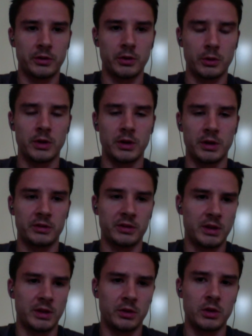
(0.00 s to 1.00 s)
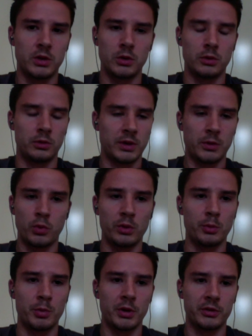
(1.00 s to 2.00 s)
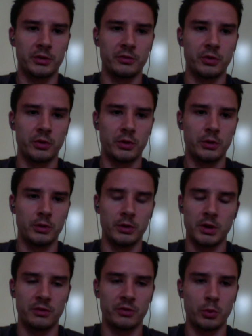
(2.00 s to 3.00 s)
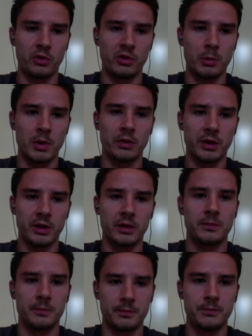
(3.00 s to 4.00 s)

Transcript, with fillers: So, and it's in the queue, and, and we will post it for you. You don't have to worry about that.